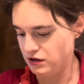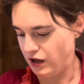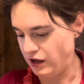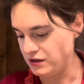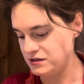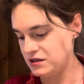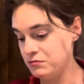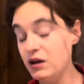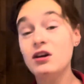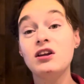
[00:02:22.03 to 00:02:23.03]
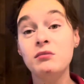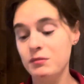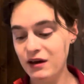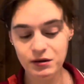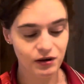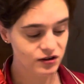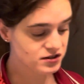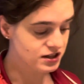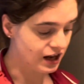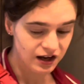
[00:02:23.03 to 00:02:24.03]
And I'm not going to be bad about it
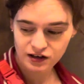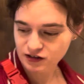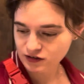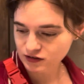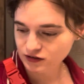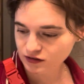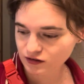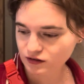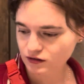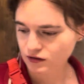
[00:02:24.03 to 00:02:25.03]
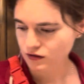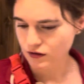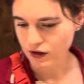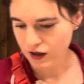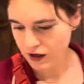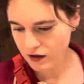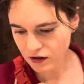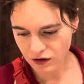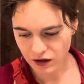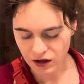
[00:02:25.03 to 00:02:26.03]
today. I had a
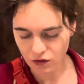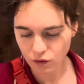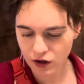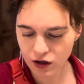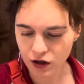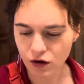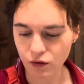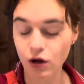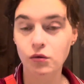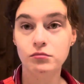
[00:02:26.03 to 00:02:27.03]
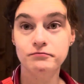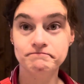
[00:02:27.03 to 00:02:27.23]
lid. what. go? Oh.